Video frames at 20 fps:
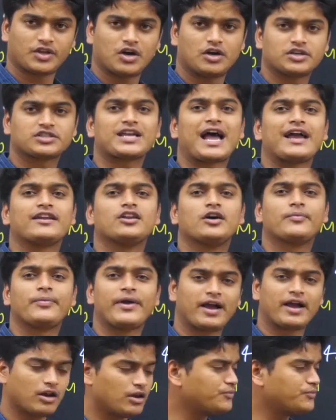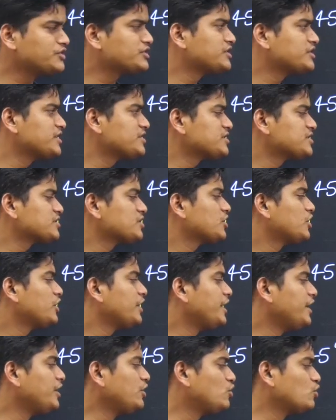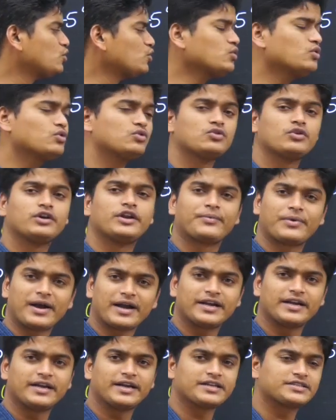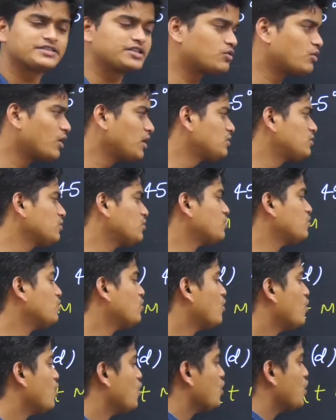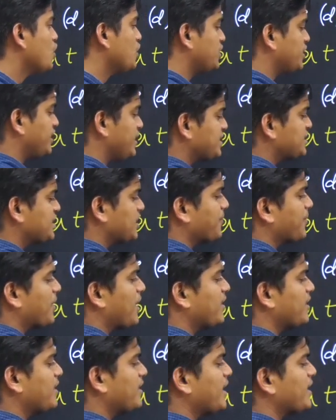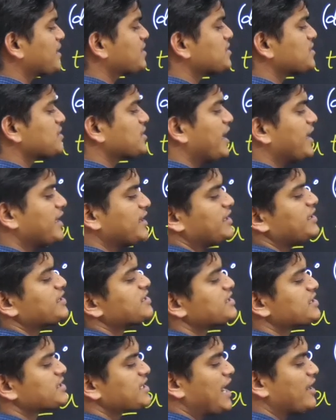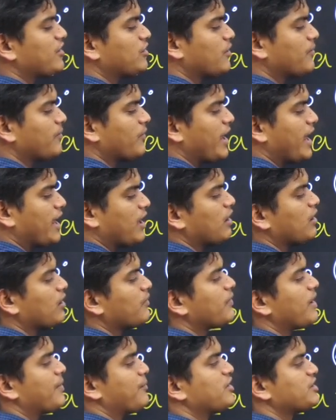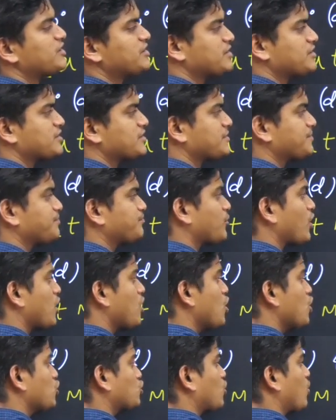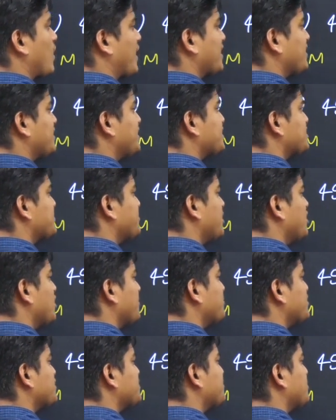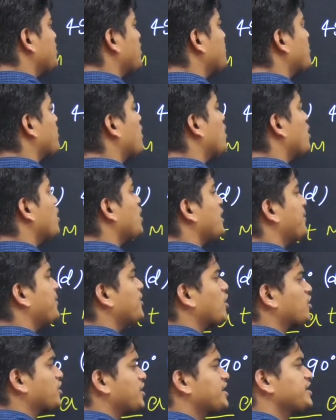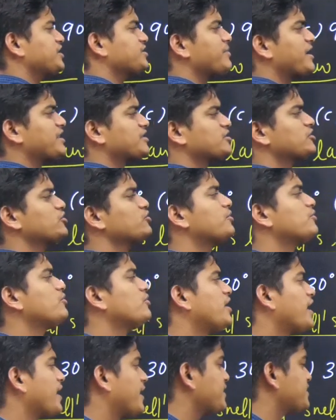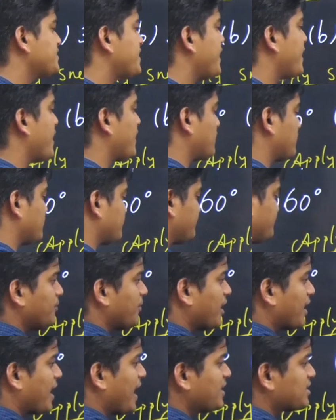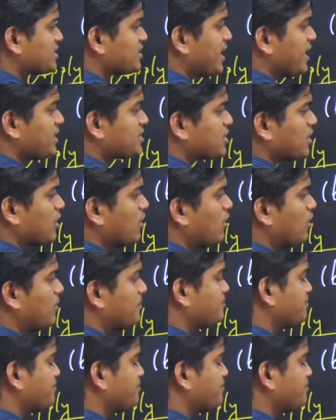or sine of angle of incidence into refractive index equal to this refractive index and this sine of angle of emergence. So what is this medium? This medium, if nothing is mentioned, you have to take as air. If I write Snell's law,